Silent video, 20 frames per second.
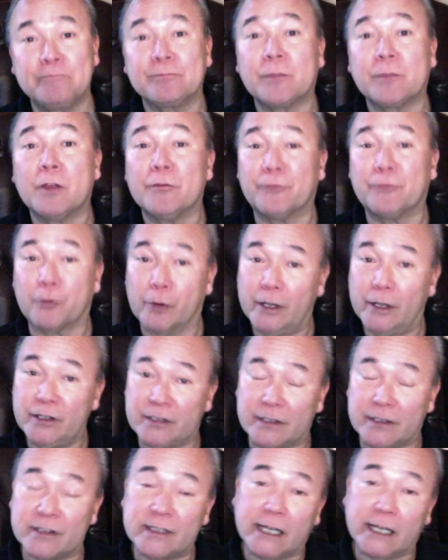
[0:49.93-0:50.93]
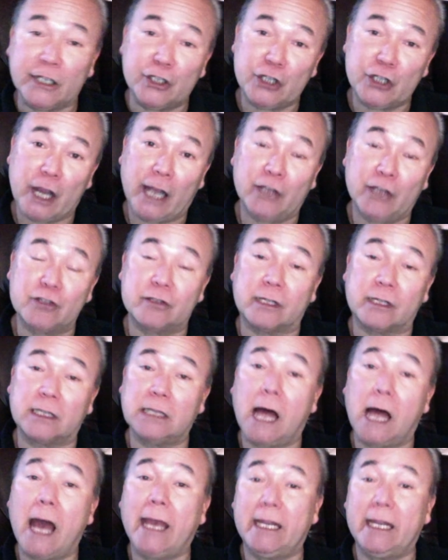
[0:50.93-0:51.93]
For instance, they changed the
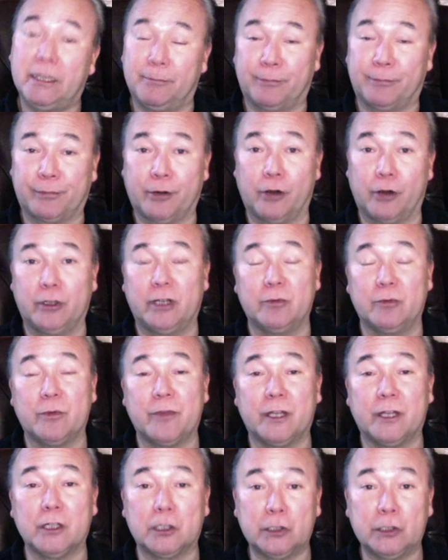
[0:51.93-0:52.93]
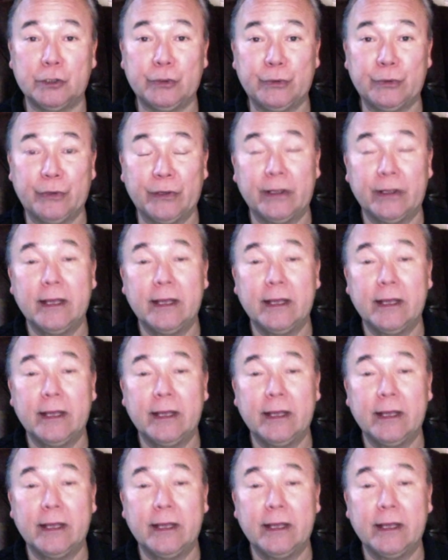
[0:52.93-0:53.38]
gliadin protein within gluten,